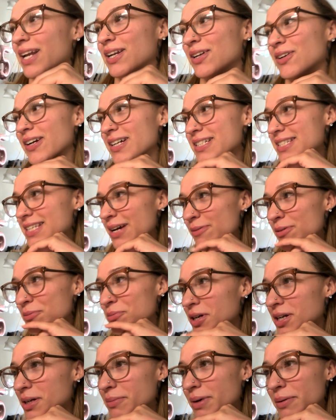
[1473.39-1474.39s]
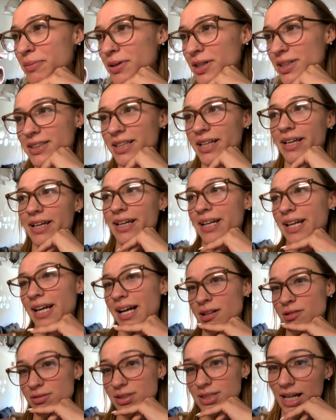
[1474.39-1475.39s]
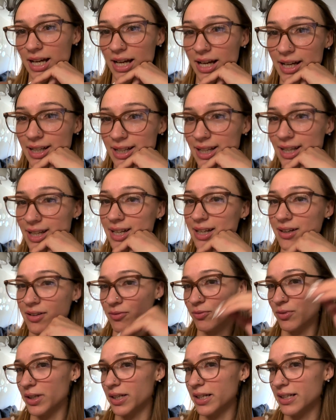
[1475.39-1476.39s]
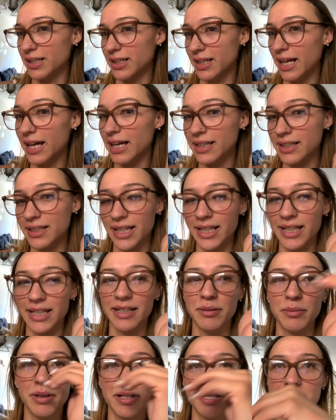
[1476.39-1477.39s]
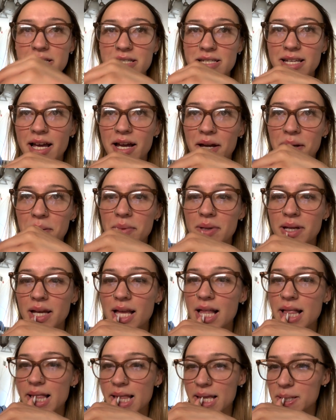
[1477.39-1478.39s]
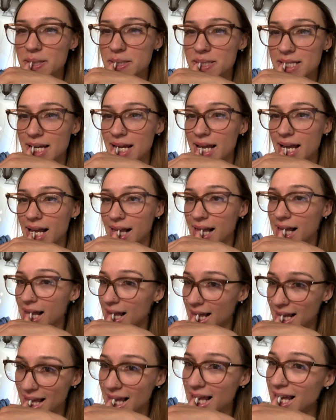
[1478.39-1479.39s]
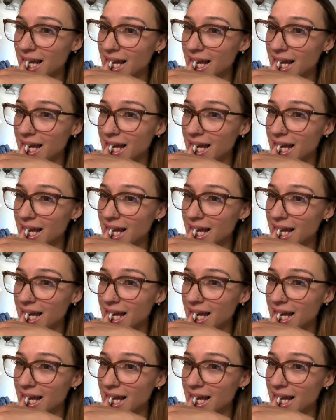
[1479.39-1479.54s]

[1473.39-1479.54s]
a great time. We brought in my birthday outside, and we had, like, an amazing time. It was, like, lit.